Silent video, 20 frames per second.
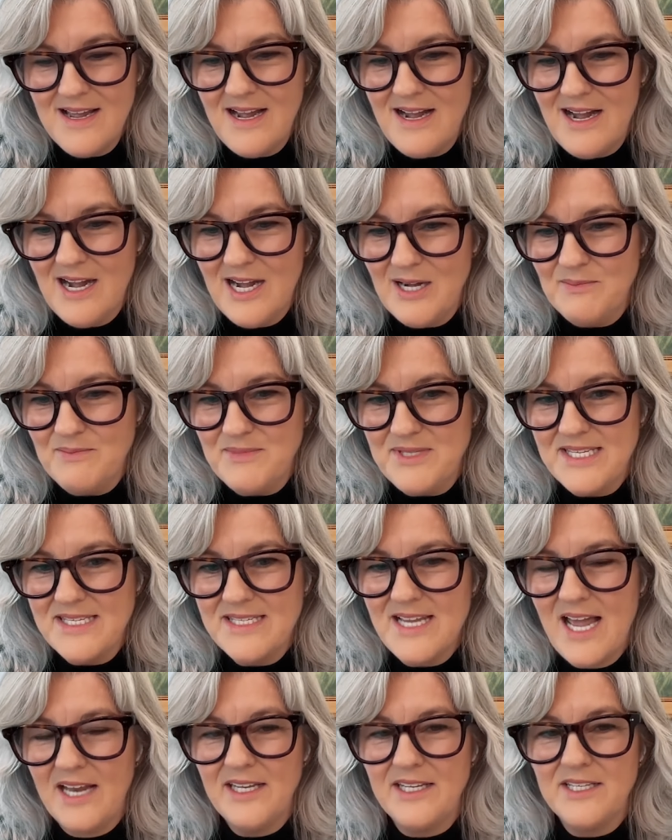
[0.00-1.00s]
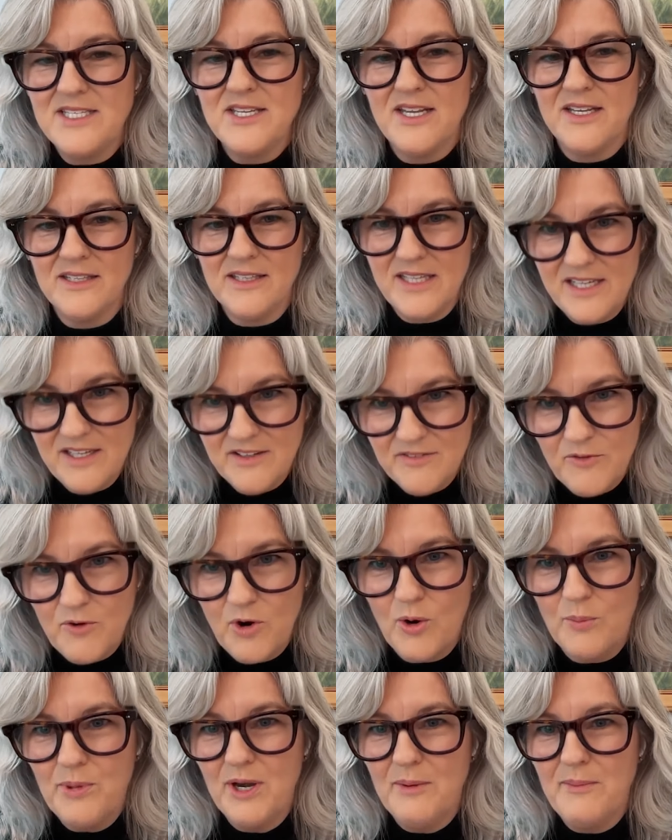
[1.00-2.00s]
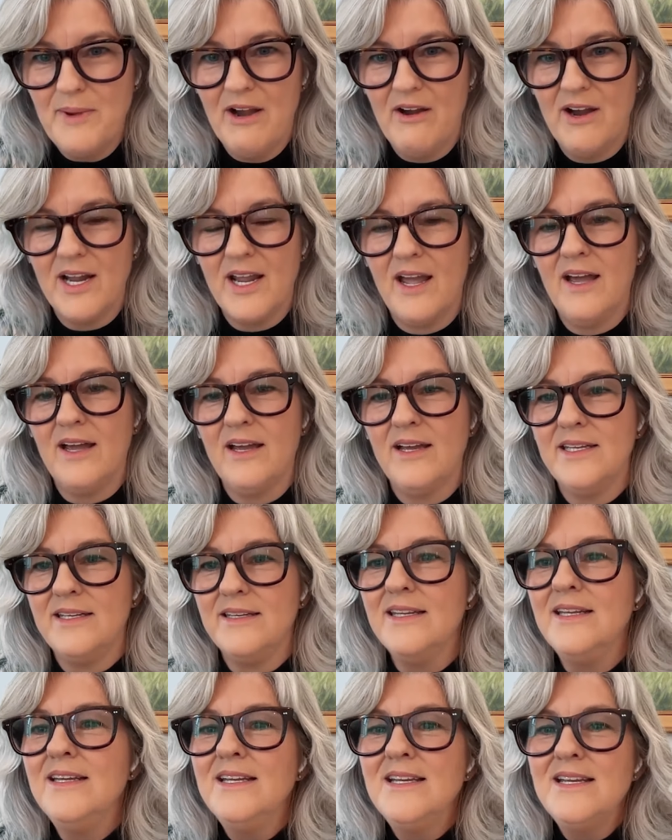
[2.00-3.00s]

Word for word: um, decided to leave corporate America and